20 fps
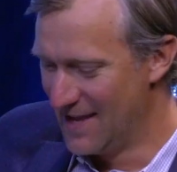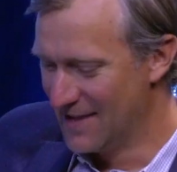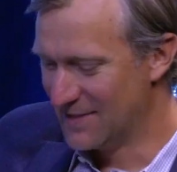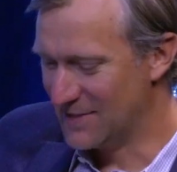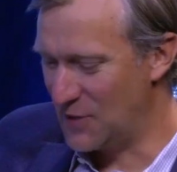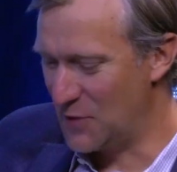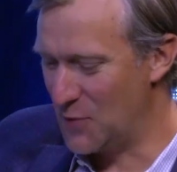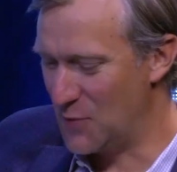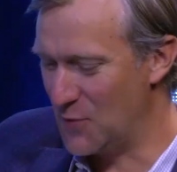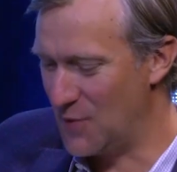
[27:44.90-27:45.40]

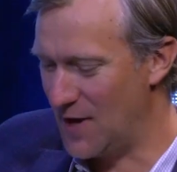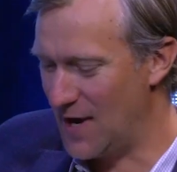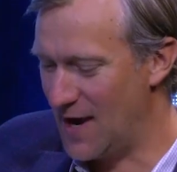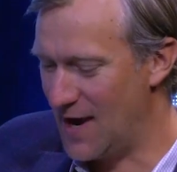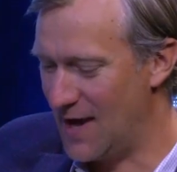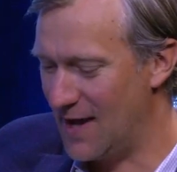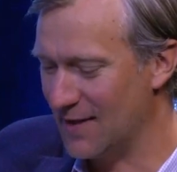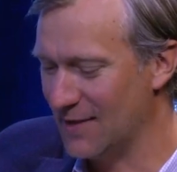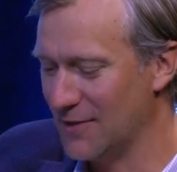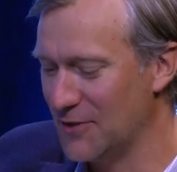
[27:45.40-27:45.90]
So
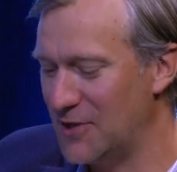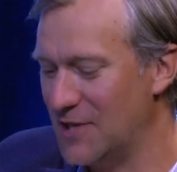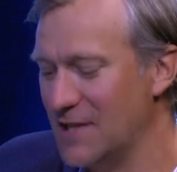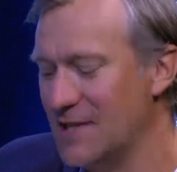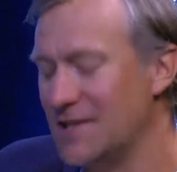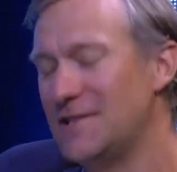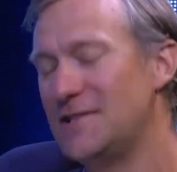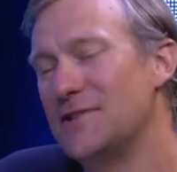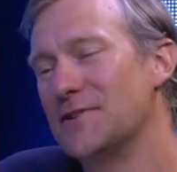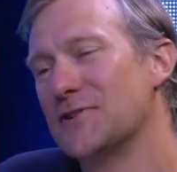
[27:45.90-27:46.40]
looking
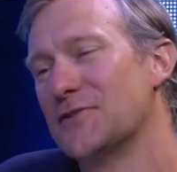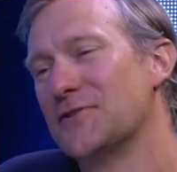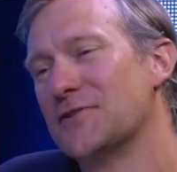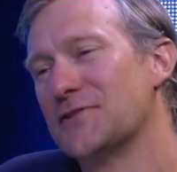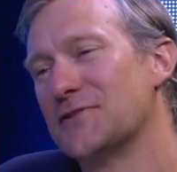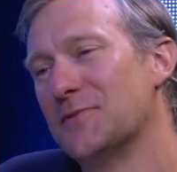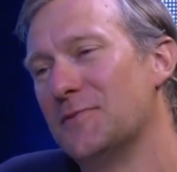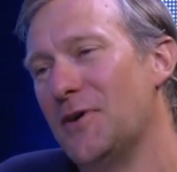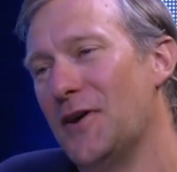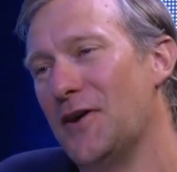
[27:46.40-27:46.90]
into your
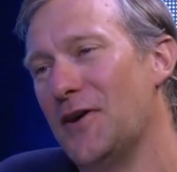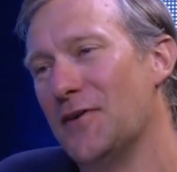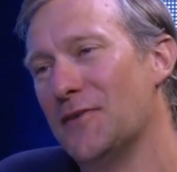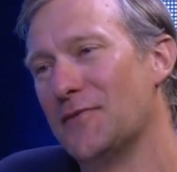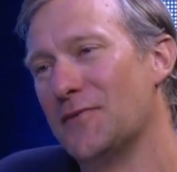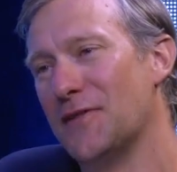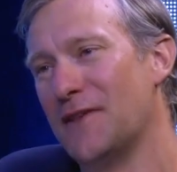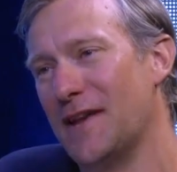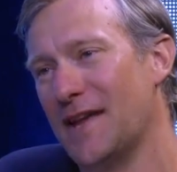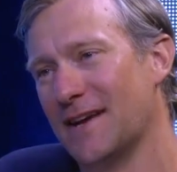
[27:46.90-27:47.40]
crystal ball
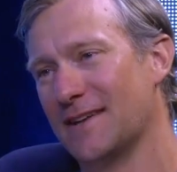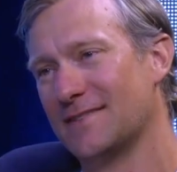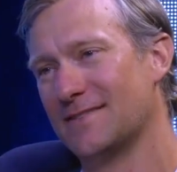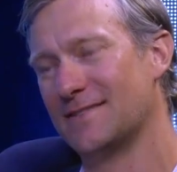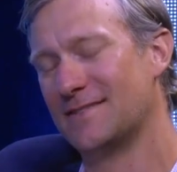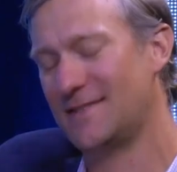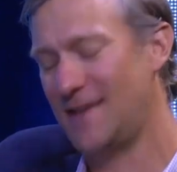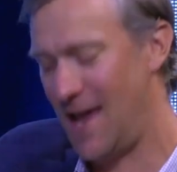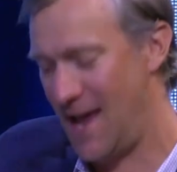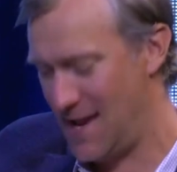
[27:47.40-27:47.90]
for the
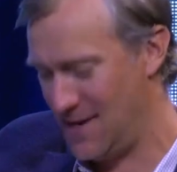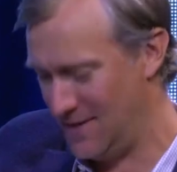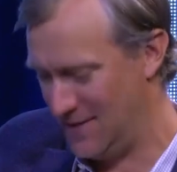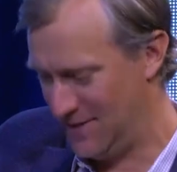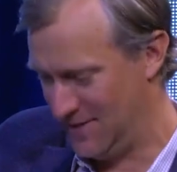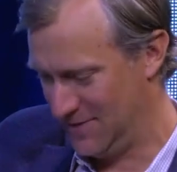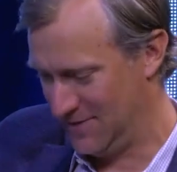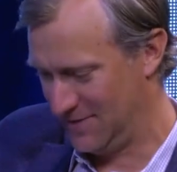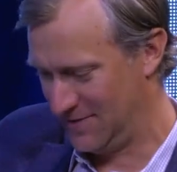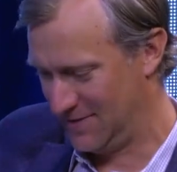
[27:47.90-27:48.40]
next 10
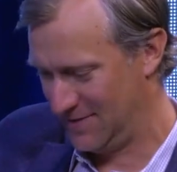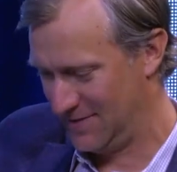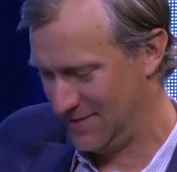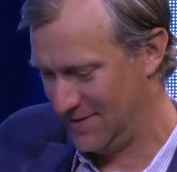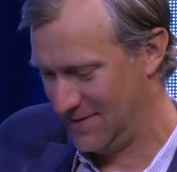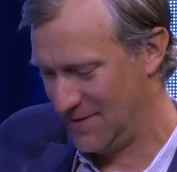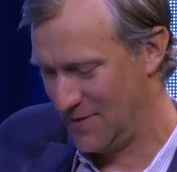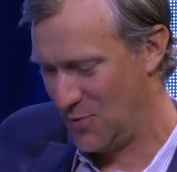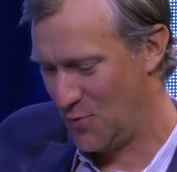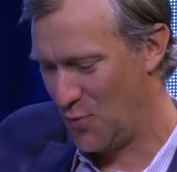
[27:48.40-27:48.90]
years,
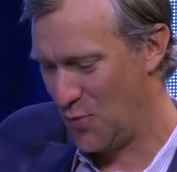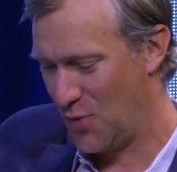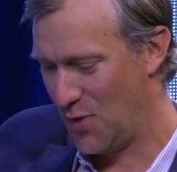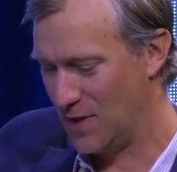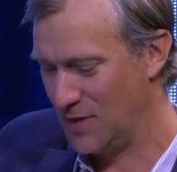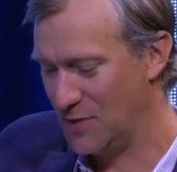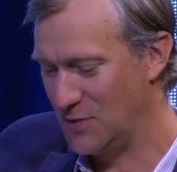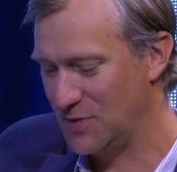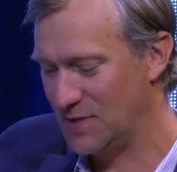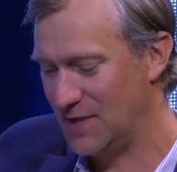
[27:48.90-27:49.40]
what
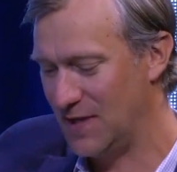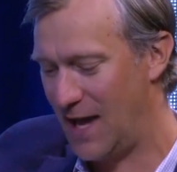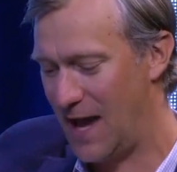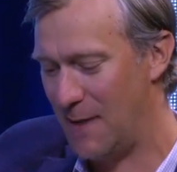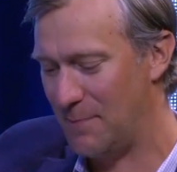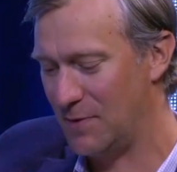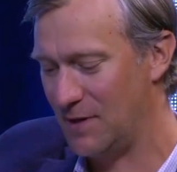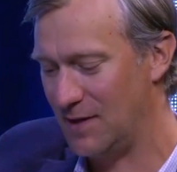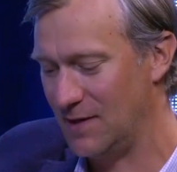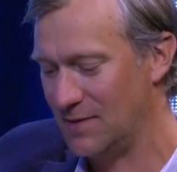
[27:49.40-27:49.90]
do you see
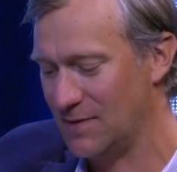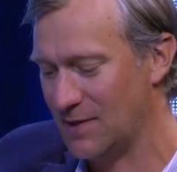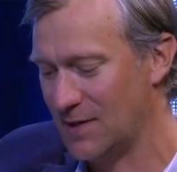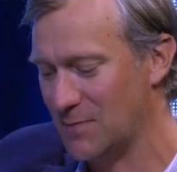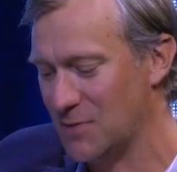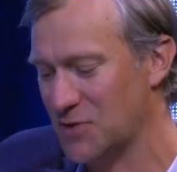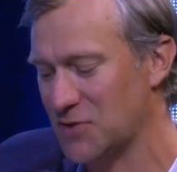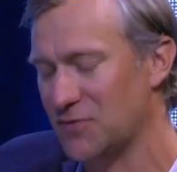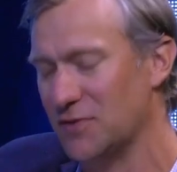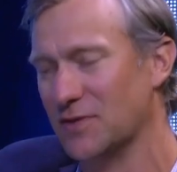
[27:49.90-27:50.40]
happening to
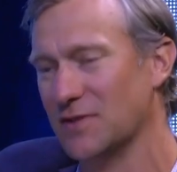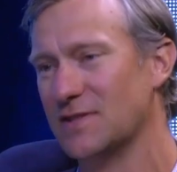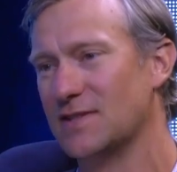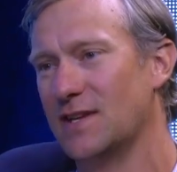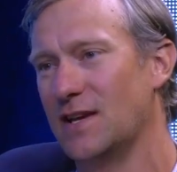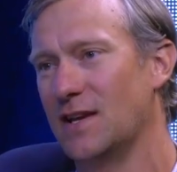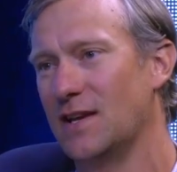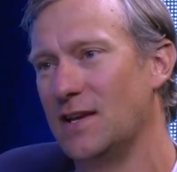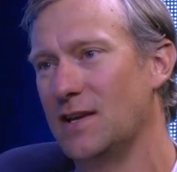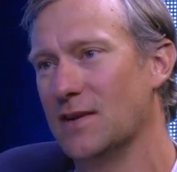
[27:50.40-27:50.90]
commercial real
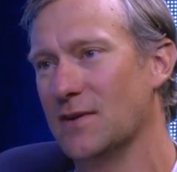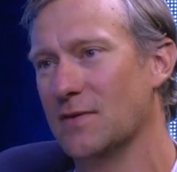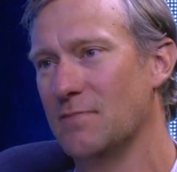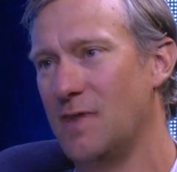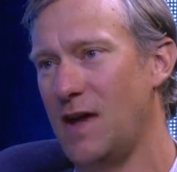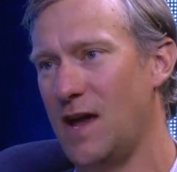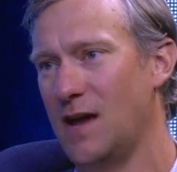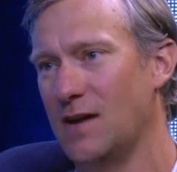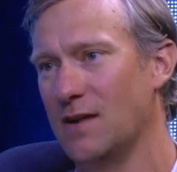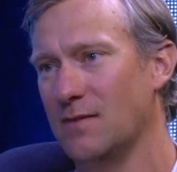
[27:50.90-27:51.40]
estate here in
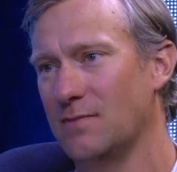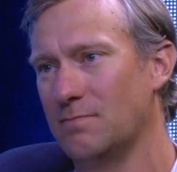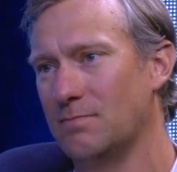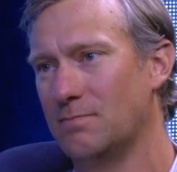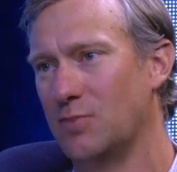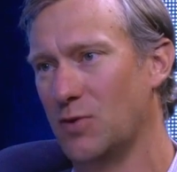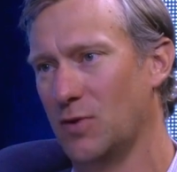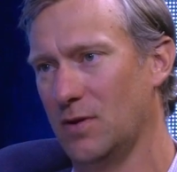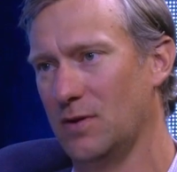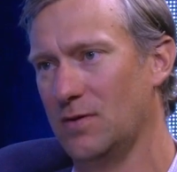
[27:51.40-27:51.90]
Maine and
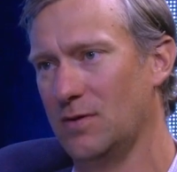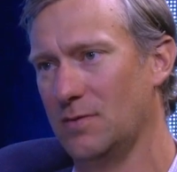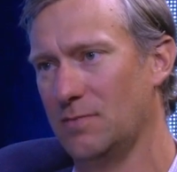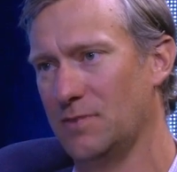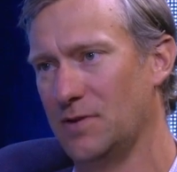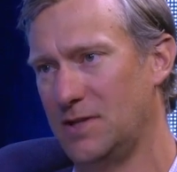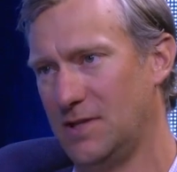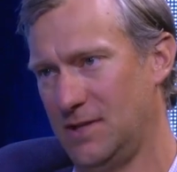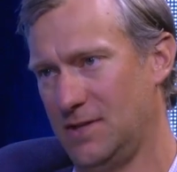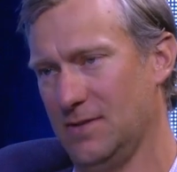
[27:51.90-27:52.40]
Portland in
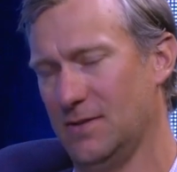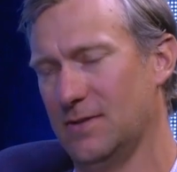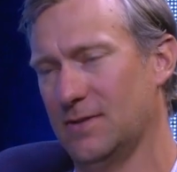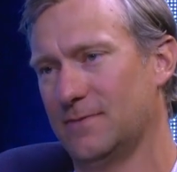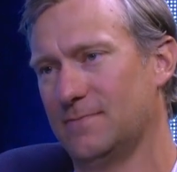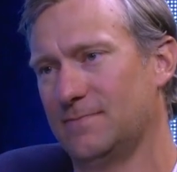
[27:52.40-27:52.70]
particular?